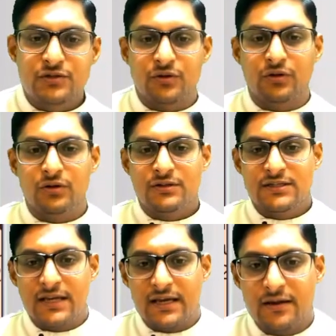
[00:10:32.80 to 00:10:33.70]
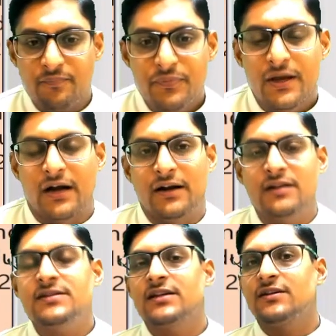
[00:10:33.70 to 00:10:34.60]
So see here,
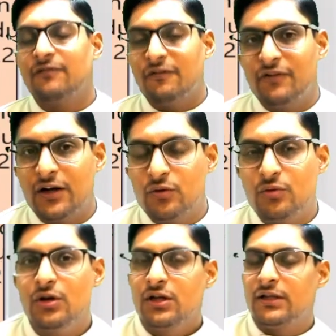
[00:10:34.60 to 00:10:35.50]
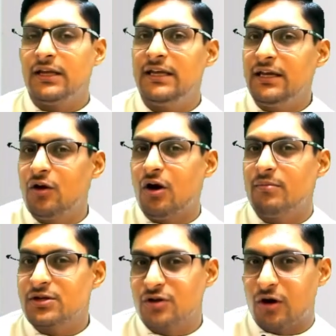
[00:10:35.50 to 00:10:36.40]
under section 52, the
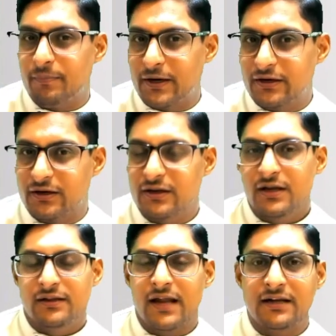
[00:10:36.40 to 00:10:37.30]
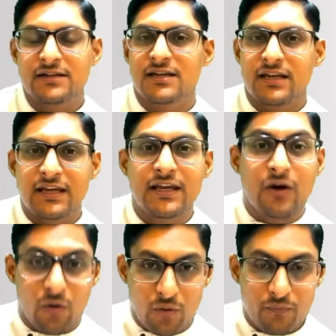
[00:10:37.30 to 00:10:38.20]
e-commerce operator, that is
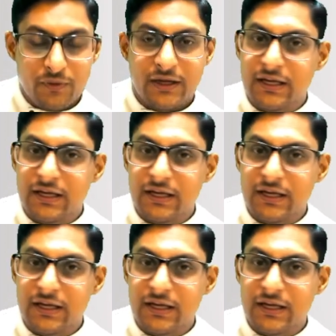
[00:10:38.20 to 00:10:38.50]
ECO